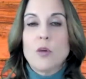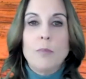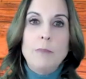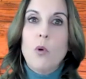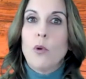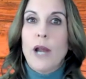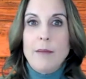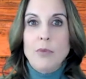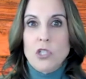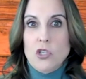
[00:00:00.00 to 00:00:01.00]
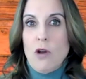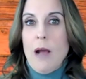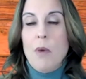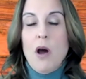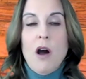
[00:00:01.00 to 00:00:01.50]
So people were able to
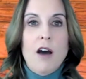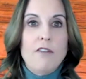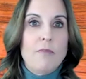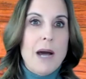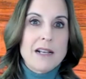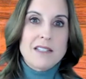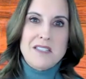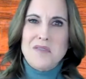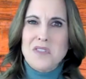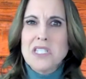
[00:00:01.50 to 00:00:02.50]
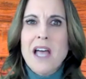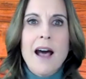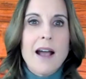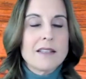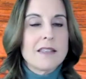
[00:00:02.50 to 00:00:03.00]
drop off boxes of
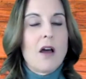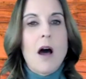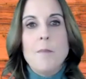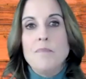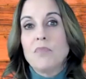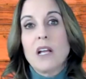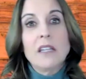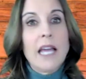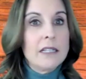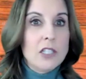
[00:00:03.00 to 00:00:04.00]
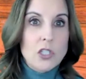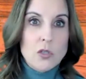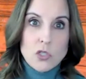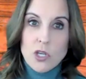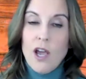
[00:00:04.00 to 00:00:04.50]
socks, lightly
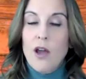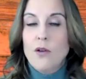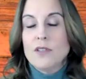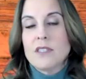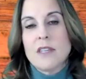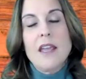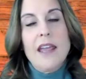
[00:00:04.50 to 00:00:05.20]
used coats.